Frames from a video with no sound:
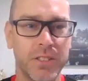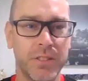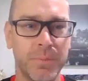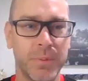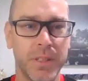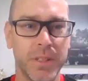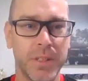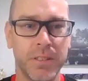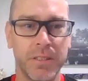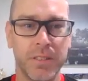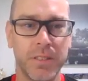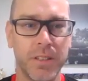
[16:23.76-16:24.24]
just
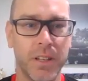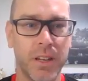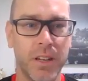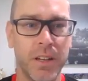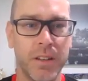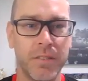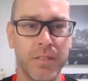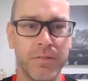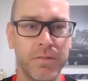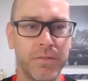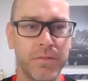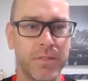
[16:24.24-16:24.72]
been
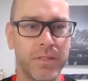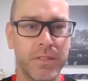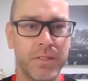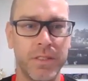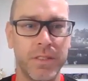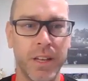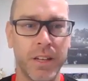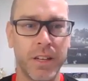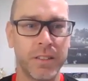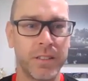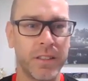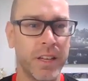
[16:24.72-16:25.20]
I've
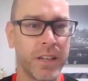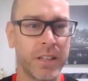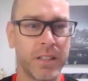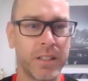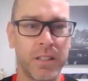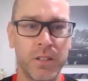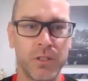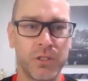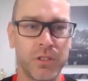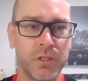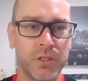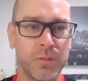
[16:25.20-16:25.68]
that
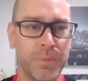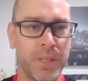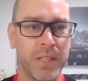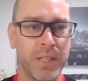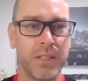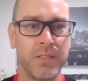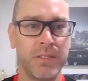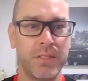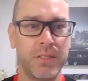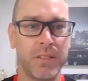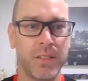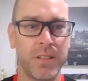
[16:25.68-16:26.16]
culture
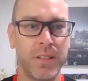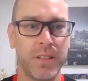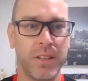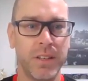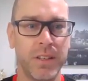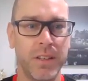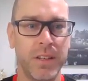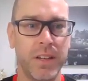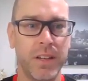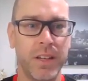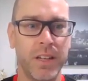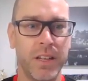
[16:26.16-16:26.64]
piece,
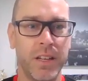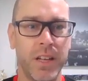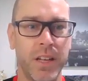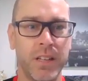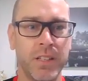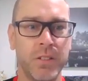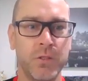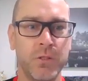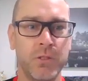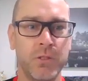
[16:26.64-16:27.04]
and